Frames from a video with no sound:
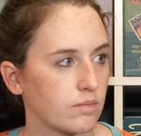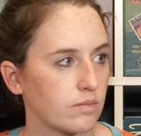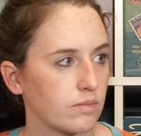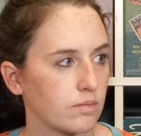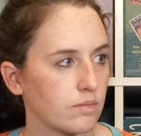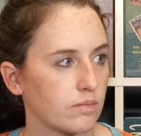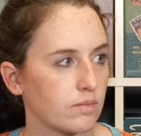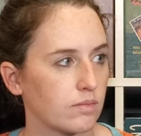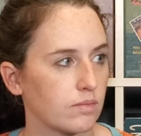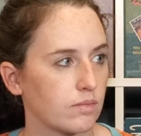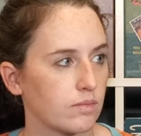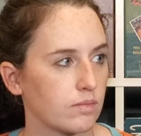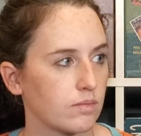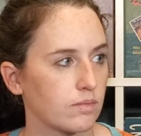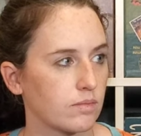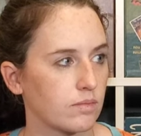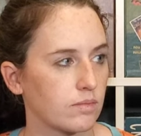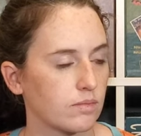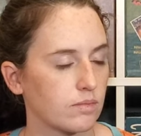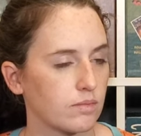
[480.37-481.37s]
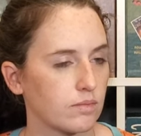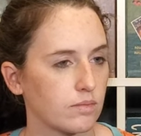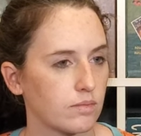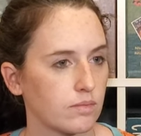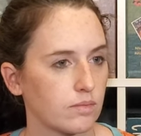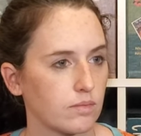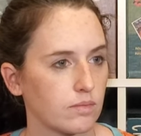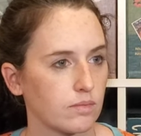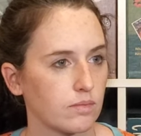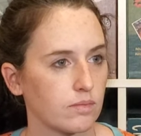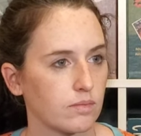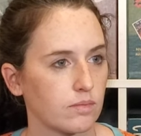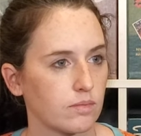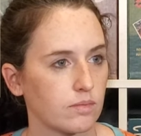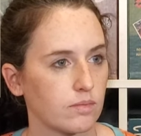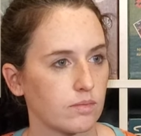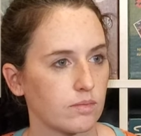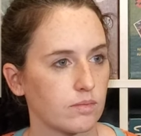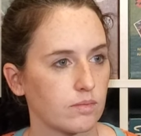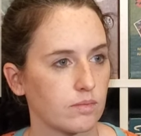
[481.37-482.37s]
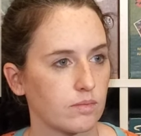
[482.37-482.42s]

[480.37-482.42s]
This person isn't speaking.